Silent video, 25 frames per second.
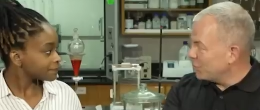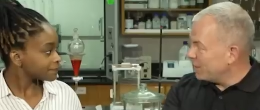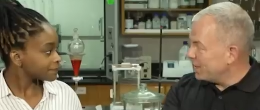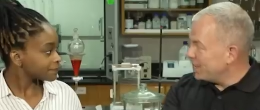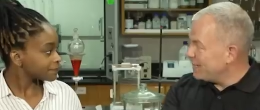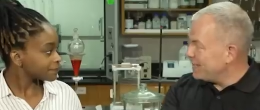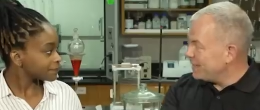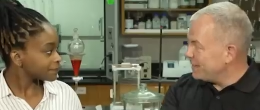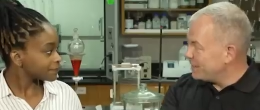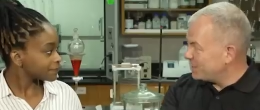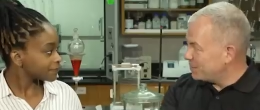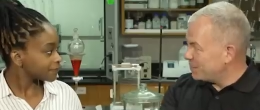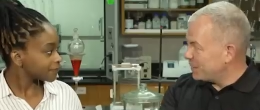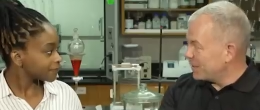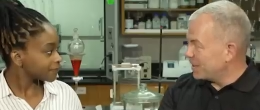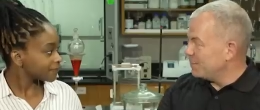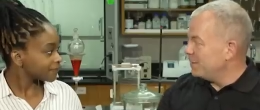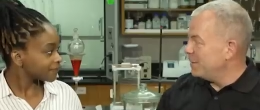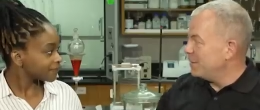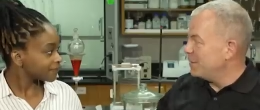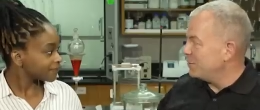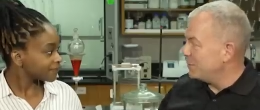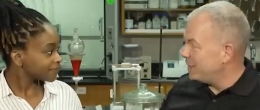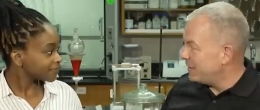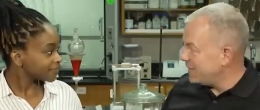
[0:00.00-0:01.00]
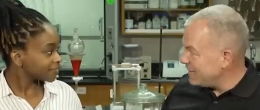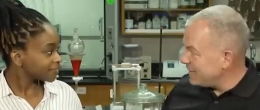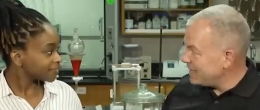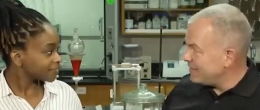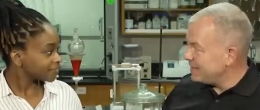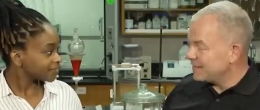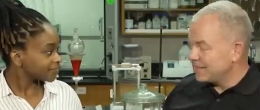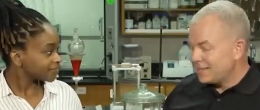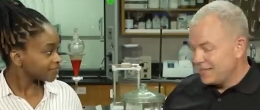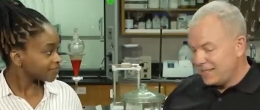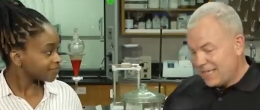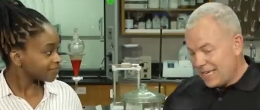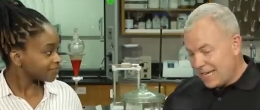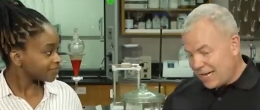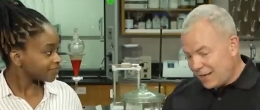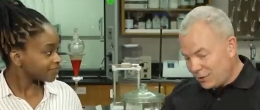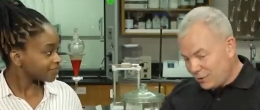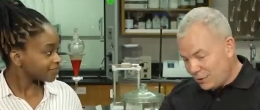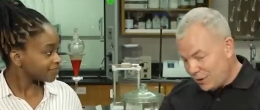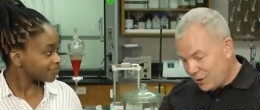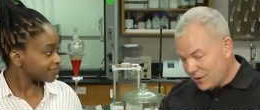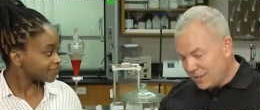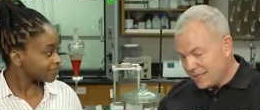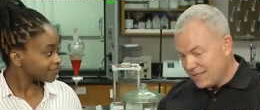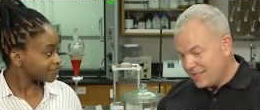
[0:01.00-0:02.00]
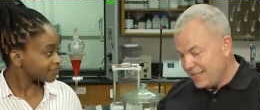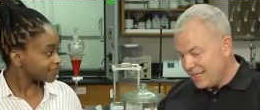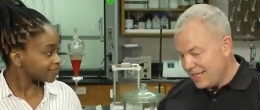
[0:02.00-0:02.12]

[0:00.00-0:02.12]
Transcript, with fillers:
Speaker 1: run the experiment with these to see how long it